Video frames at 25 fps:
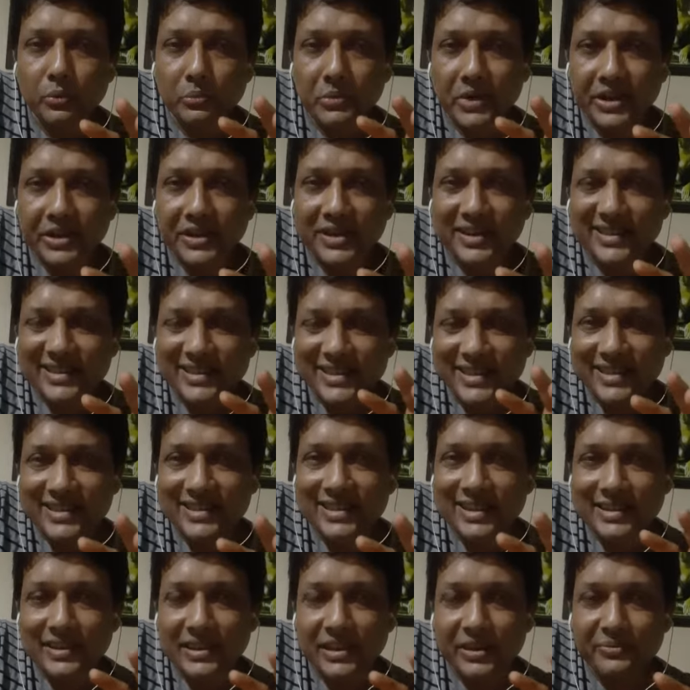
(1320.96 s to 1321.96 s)
maintain
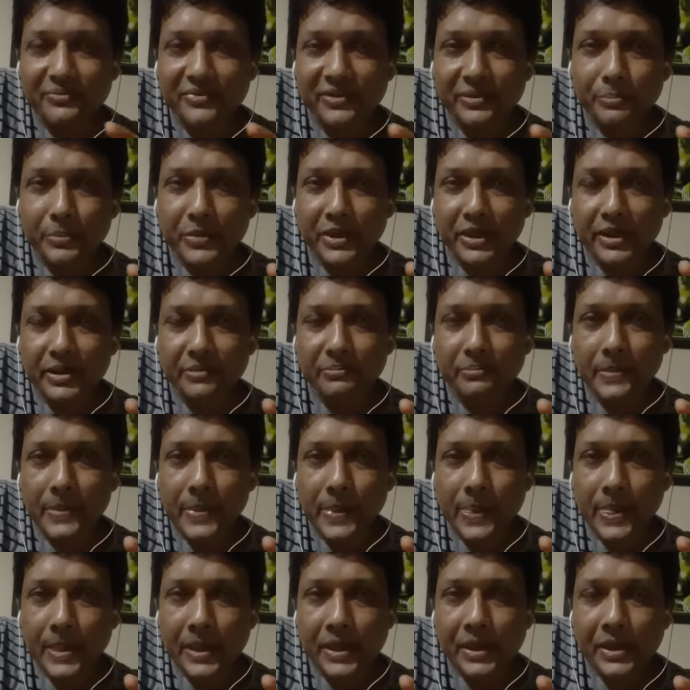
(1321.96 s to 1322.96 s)
600 ppm.
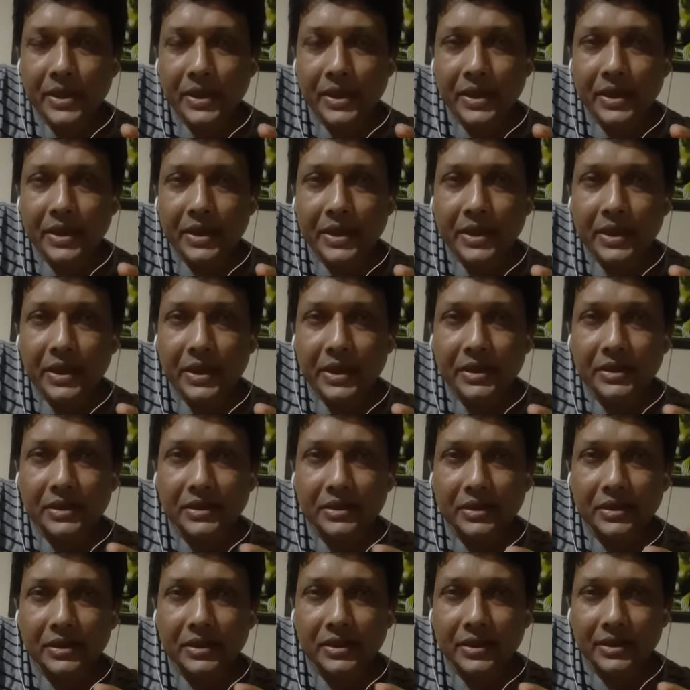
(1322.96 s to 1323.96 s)

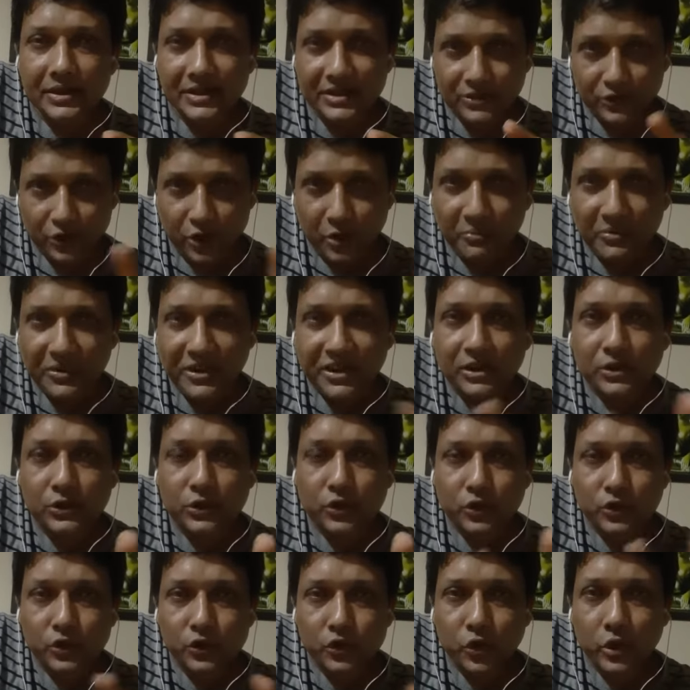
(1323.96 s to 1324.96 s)
It is operated
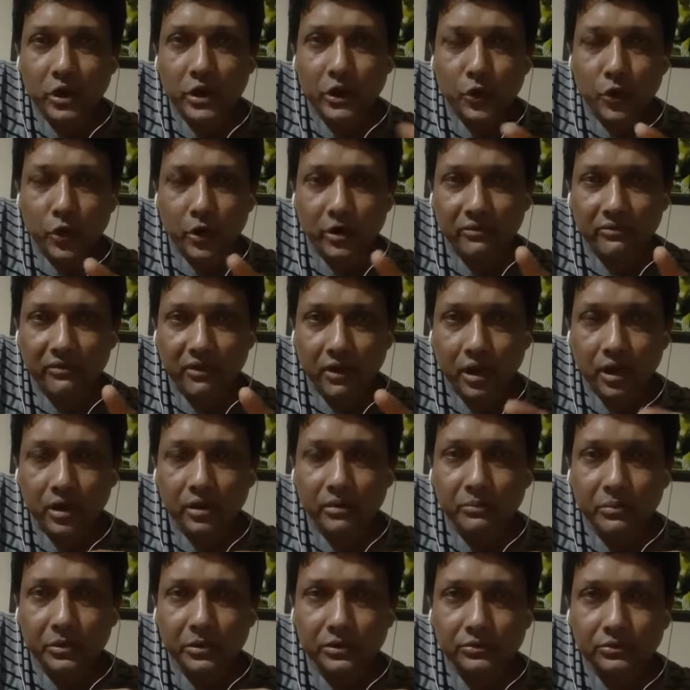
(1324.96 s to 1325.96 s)
through solenoid
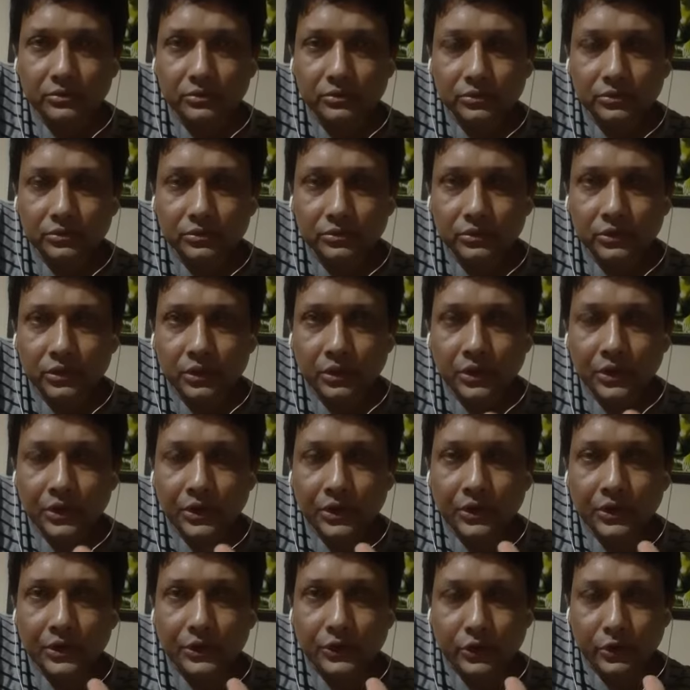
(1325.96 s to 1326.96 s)
valve.
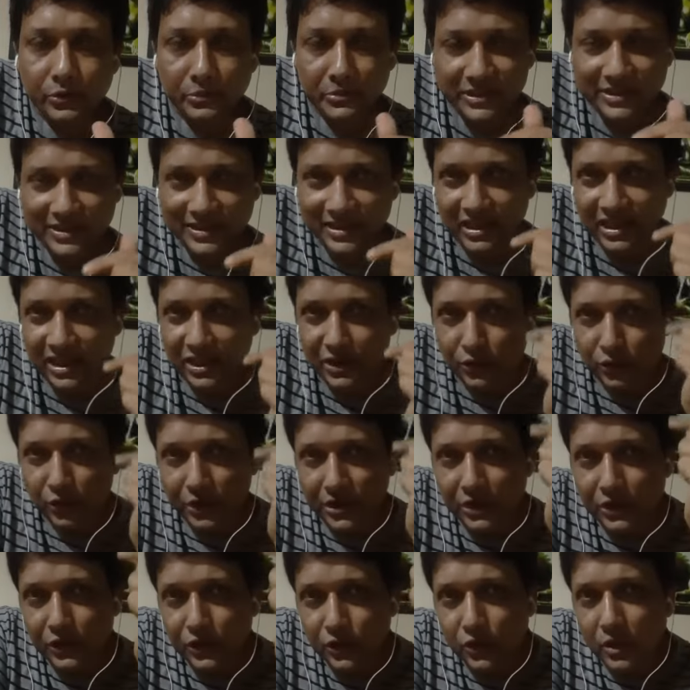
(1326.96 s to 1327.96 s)
So basically
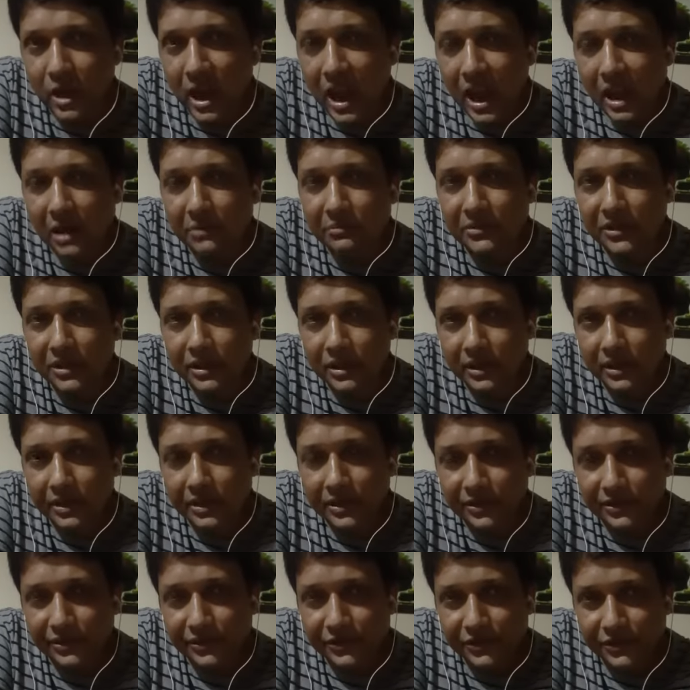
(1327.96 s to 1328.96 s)
when you have
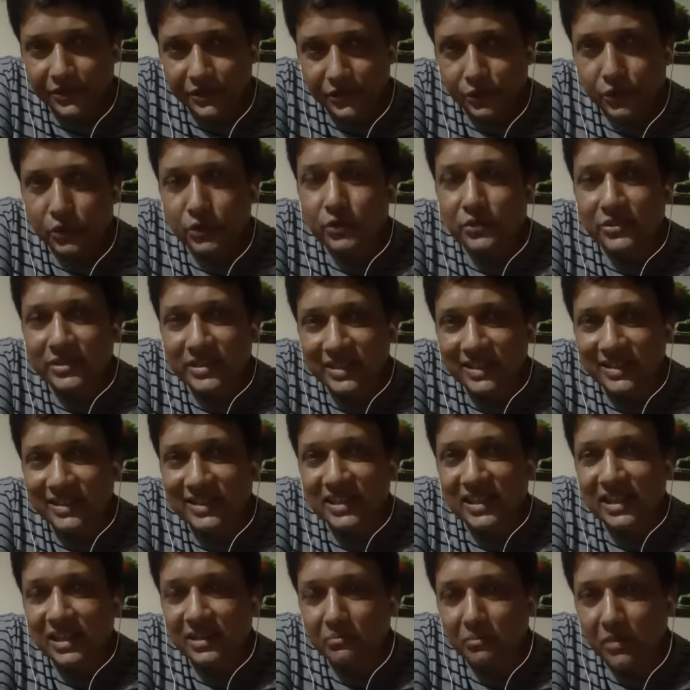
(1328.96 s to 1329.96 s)
the CO2
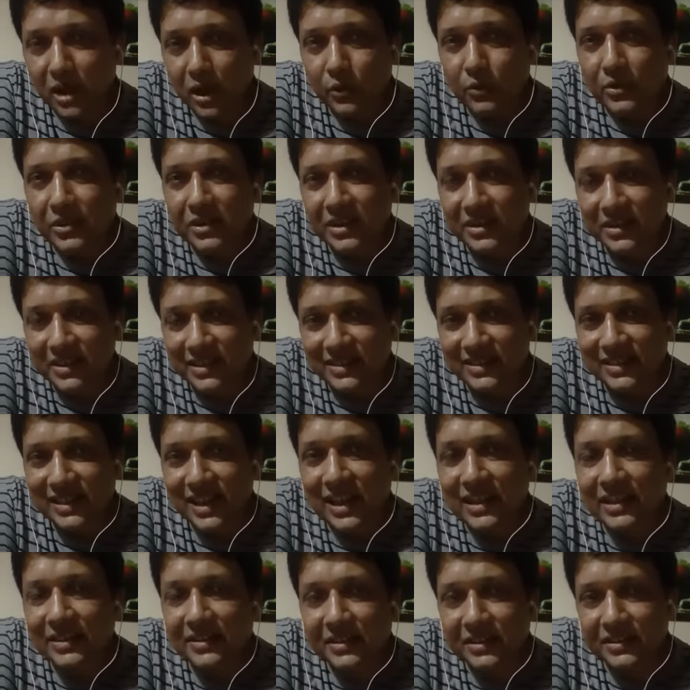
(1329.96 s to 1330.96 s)
sensor mounted
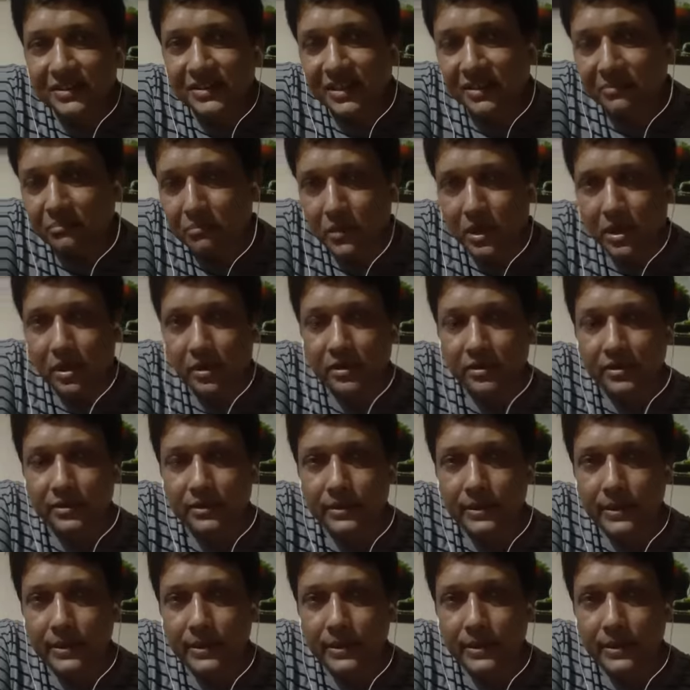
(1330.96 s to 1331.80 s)
inside the chamber,